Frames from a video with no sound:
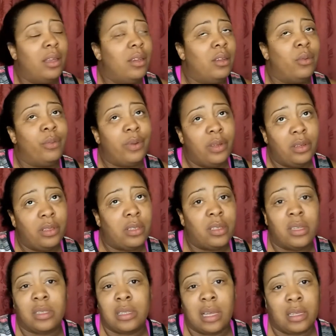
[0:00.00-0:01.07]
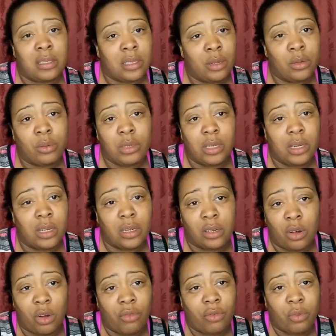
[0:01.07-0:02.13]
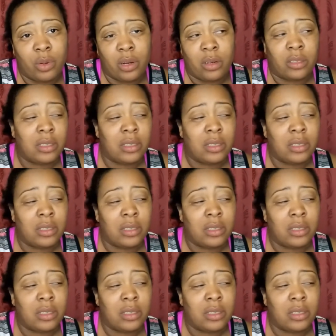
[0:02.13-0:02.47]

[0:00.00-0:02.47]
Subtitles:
The realtor is like so done and over with her.